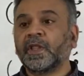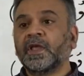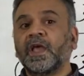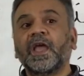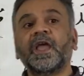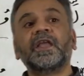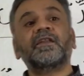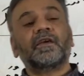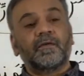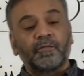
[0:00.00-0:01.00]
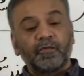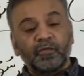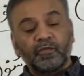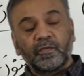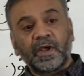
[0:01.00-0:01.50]
And
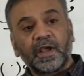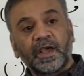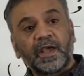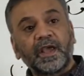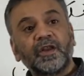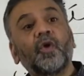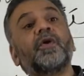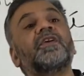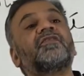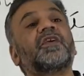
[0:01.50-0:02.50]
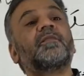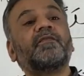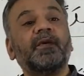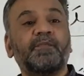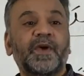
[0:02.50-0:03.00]
knowing some of
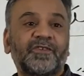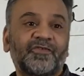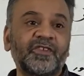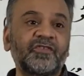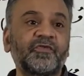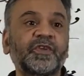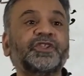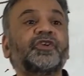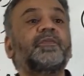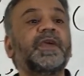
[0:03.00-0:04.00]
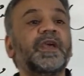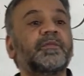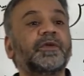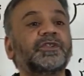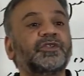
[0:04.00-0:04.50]
the patterns, we should be
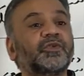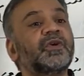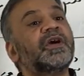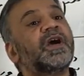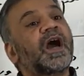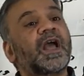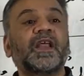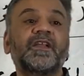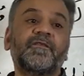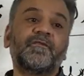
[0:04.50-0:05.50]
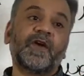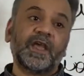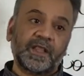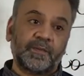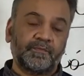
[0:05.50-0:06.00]
able to identify
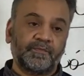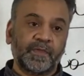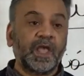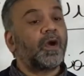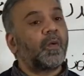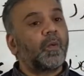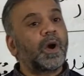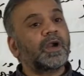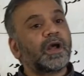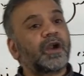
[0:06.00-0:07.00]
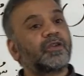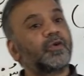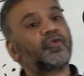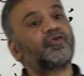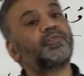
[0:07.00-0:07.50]
them. What are
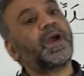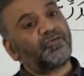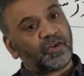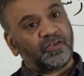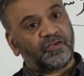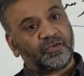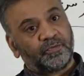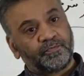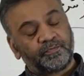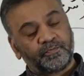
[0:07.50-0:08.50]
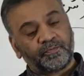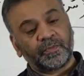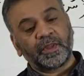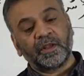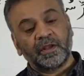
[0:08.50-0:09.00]
those patterns?
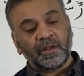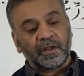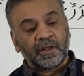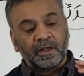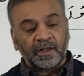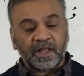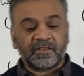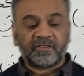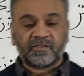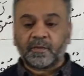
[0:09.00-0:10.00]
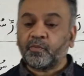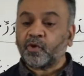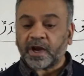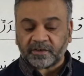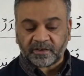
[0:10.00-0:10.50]
Let's
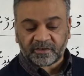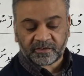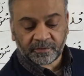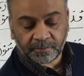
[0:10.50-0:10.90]
practice.